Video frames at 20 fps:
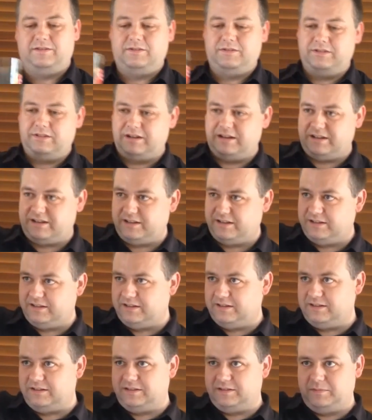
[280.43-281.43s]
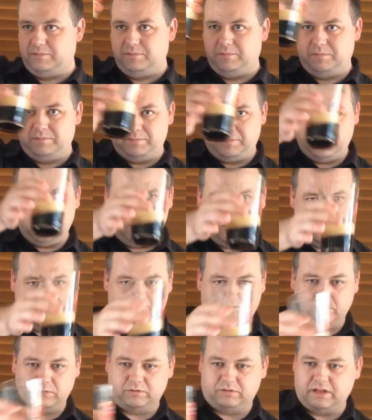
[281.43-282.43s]
Right,
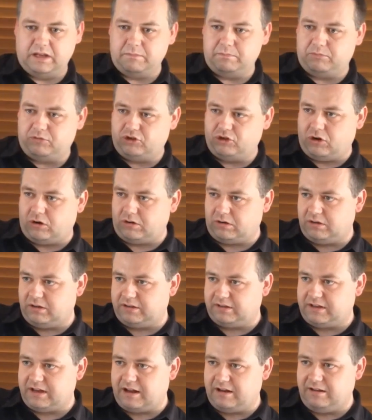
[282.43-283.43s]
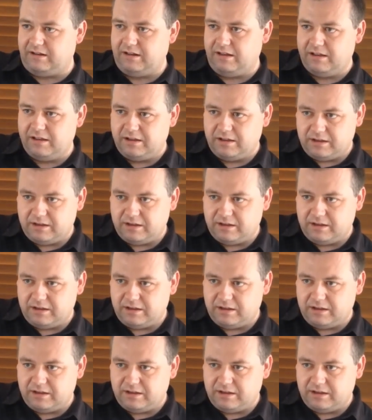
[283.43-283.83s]
beautiful deep chocolate colour.